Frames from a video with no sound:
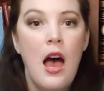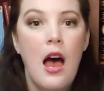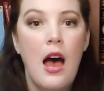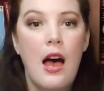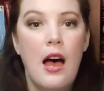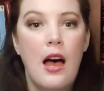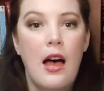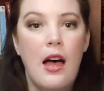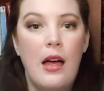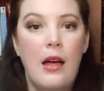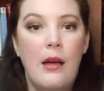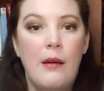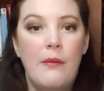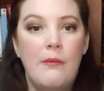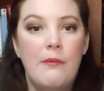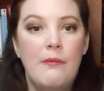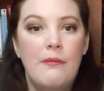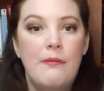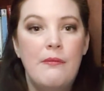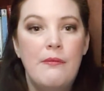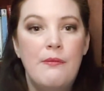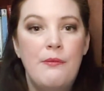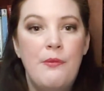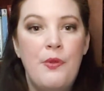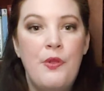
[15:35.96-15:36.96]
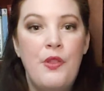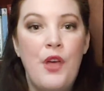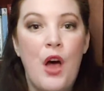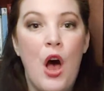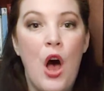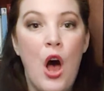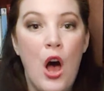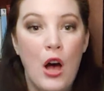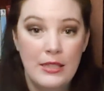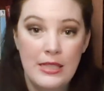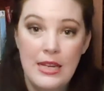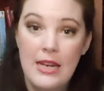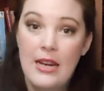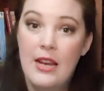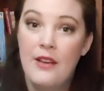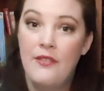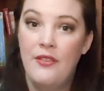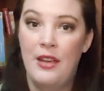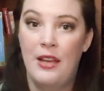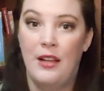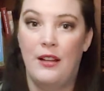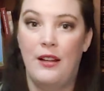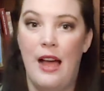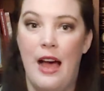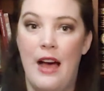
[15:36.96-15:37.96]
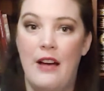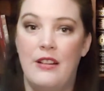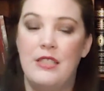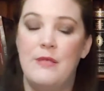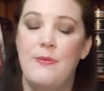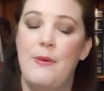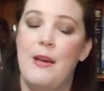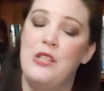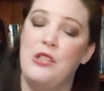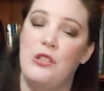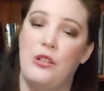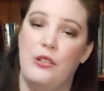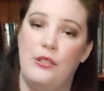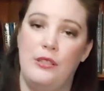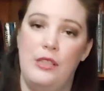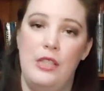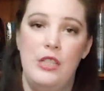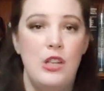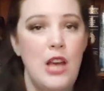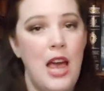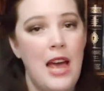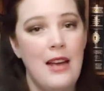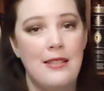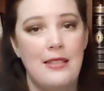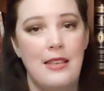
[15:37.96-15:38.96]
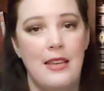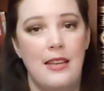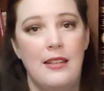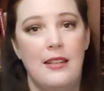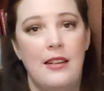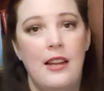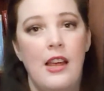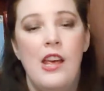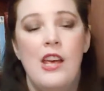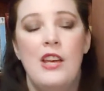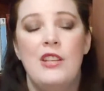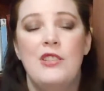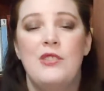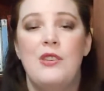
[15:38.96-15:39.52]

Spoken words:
The Haunting of Hill House by Shirley Jackson.